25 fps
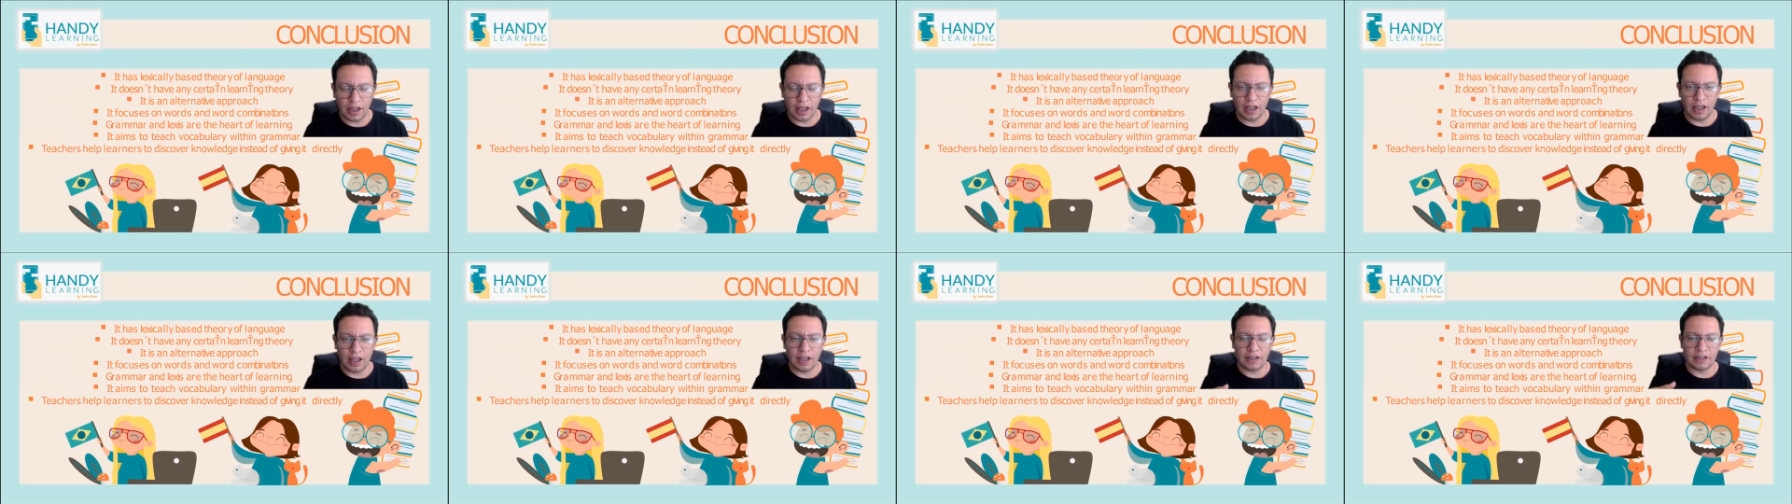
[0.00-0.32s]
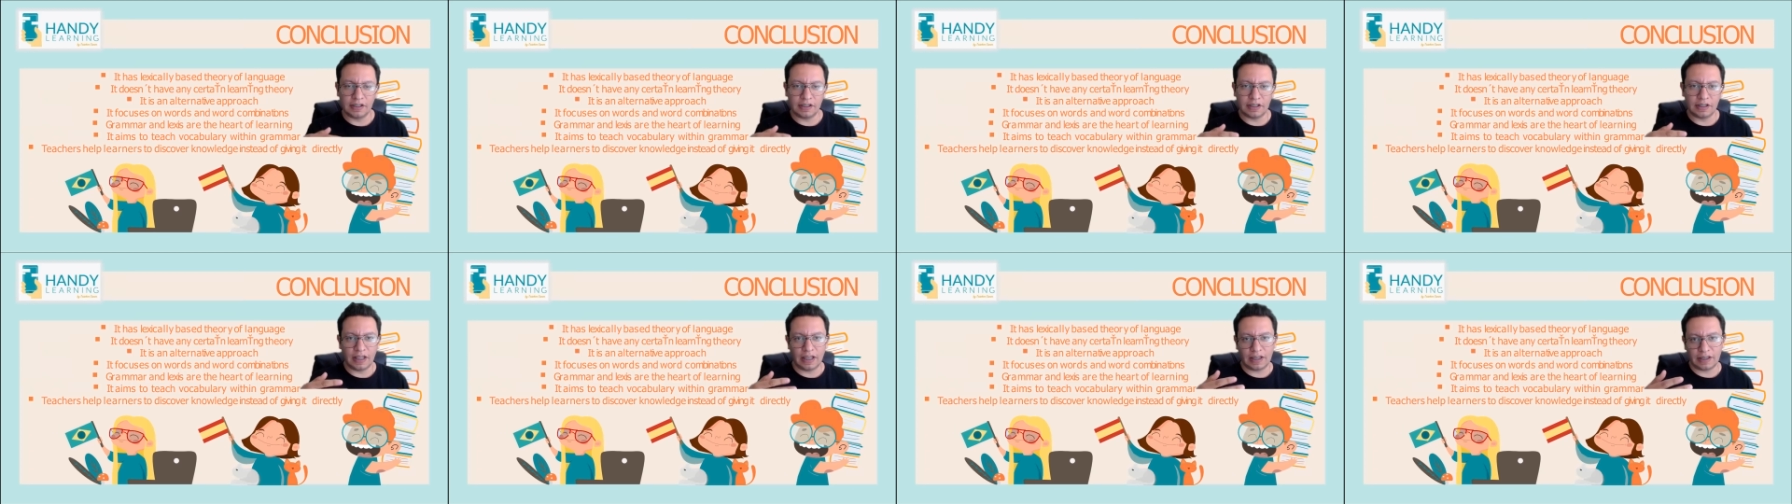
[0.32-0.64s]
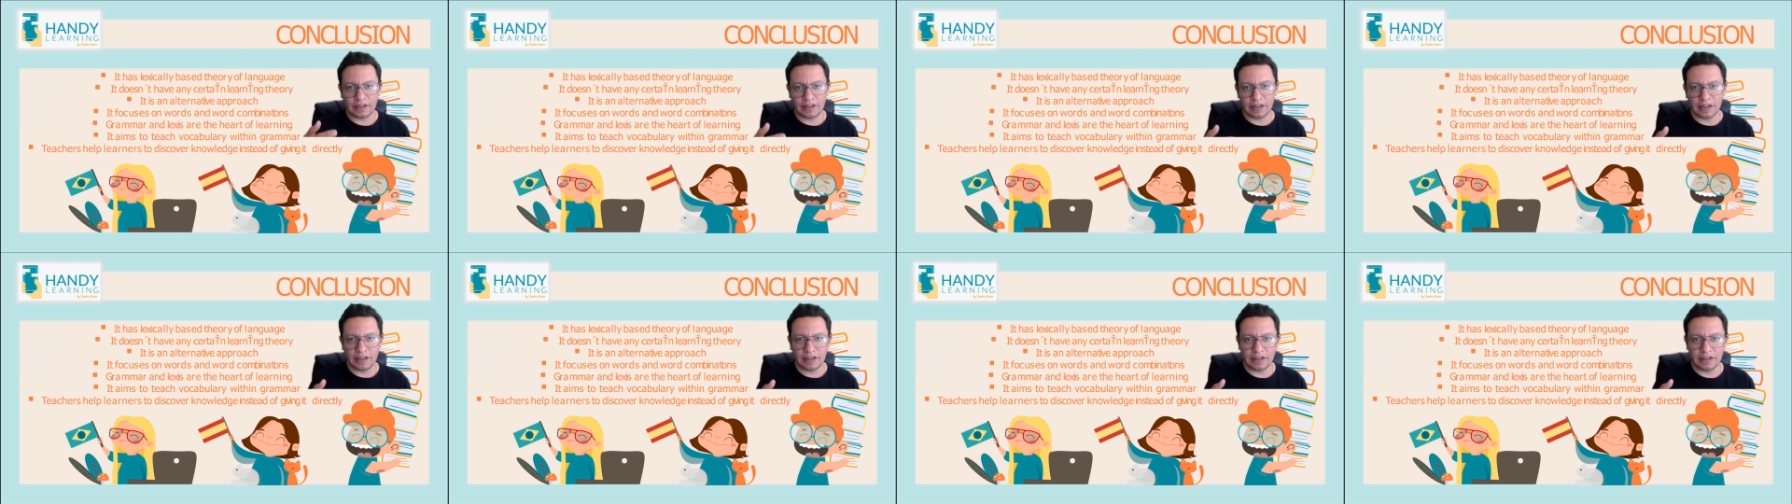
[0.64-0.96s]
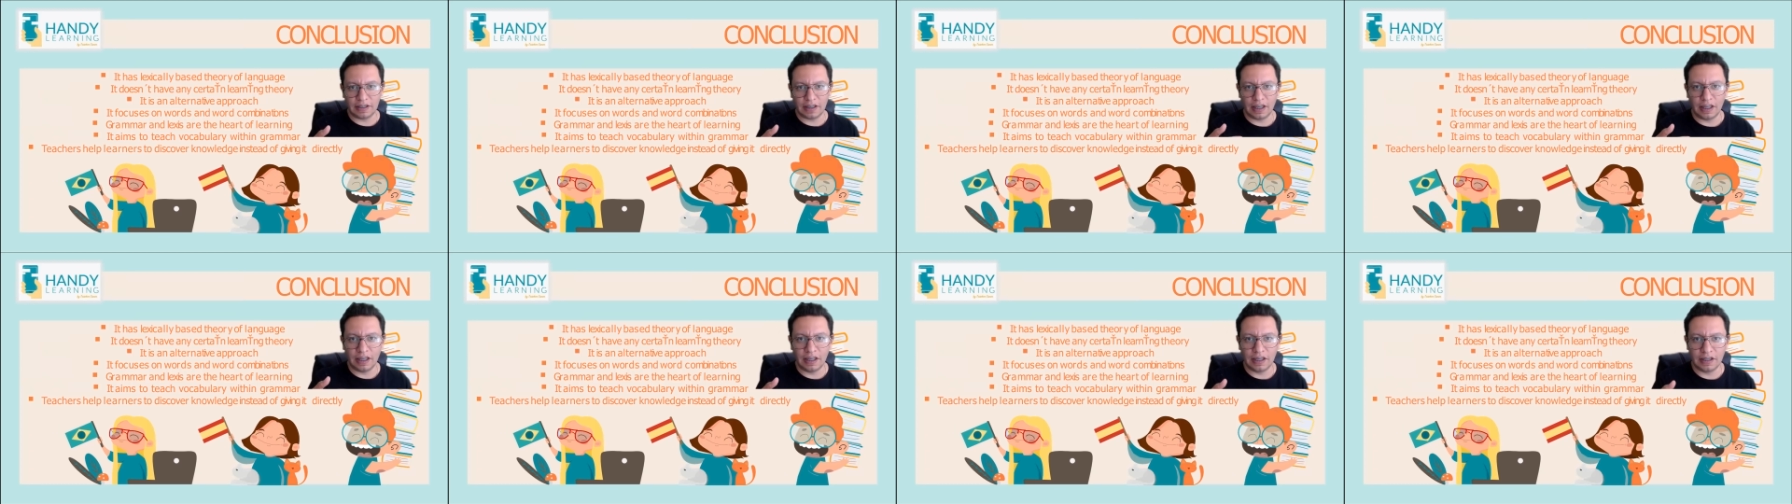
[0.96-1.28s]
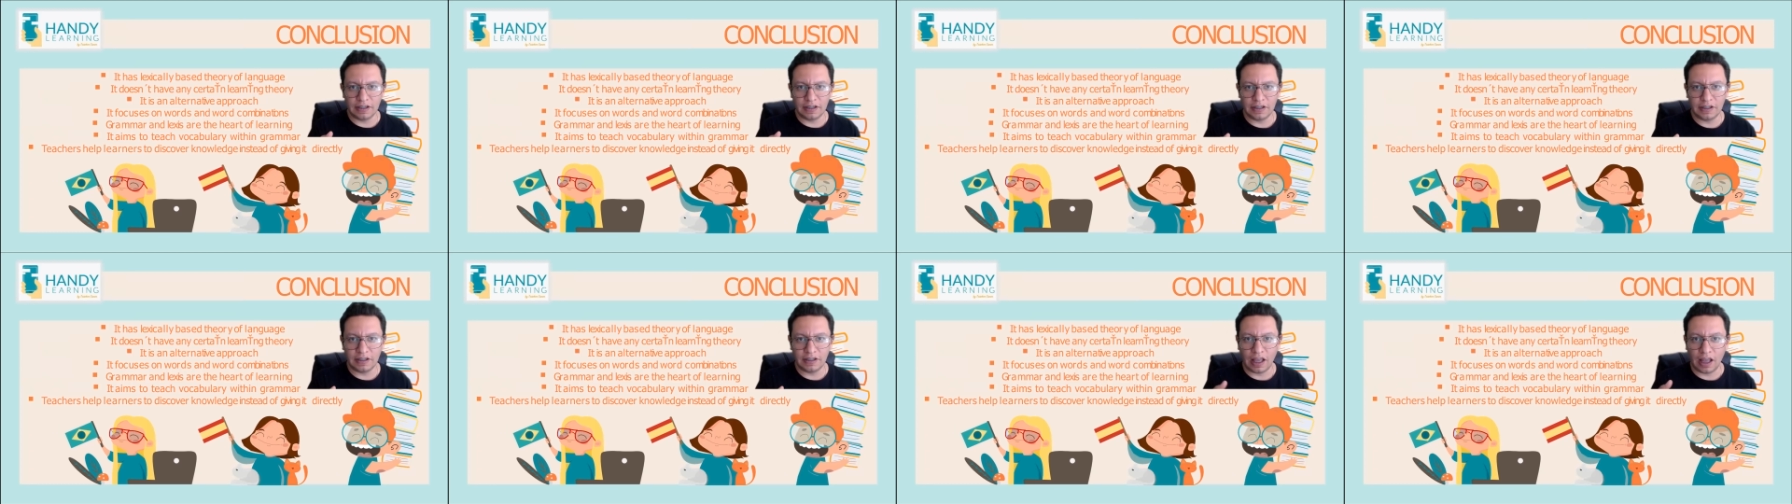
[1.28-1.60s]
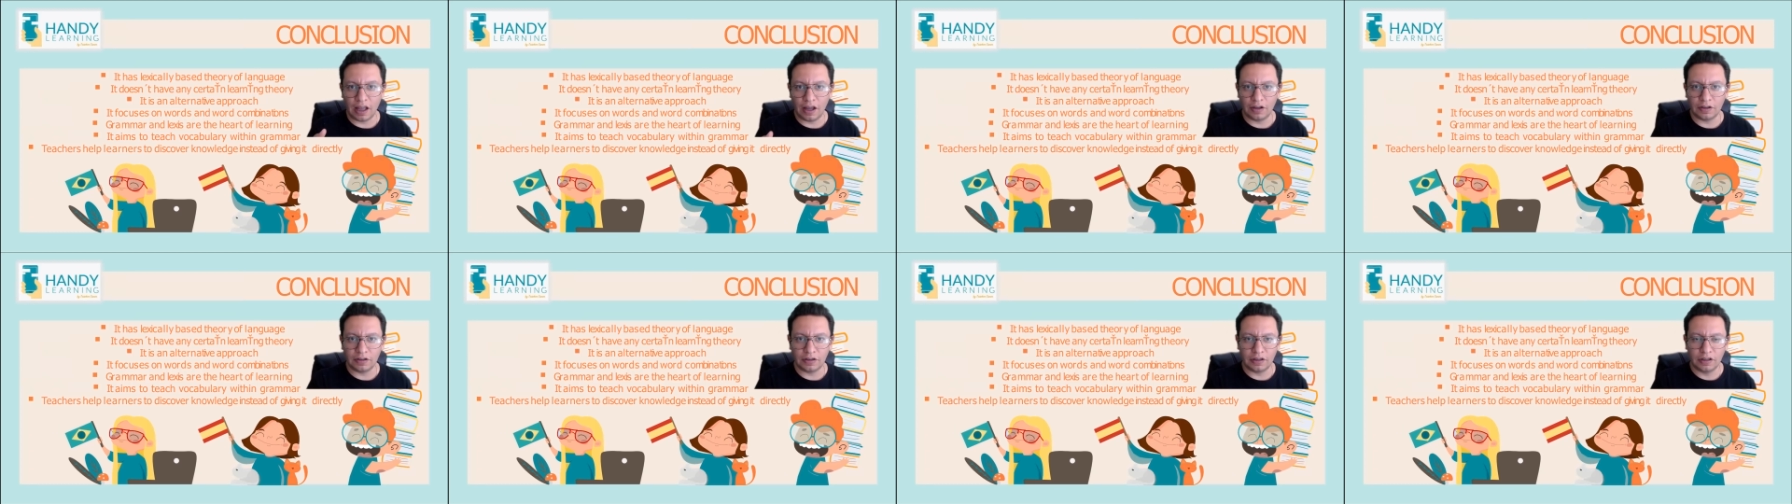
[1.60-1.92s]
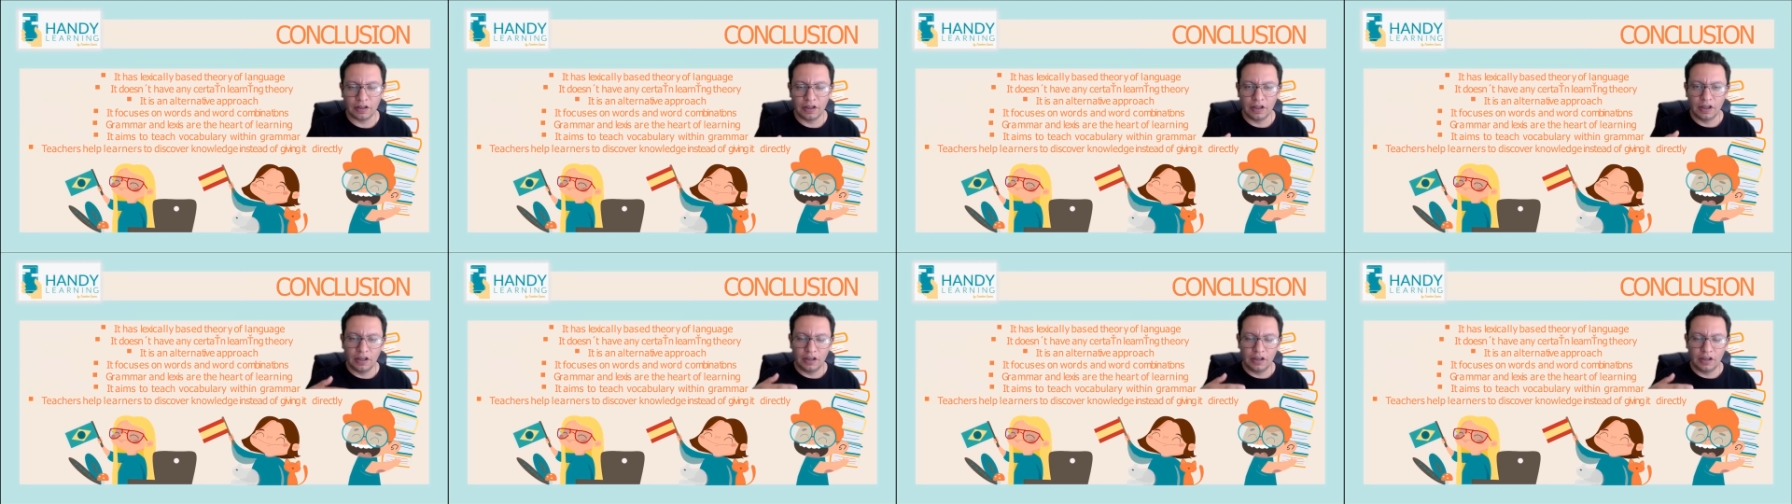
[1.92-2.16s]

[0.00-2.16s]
as lexis is taught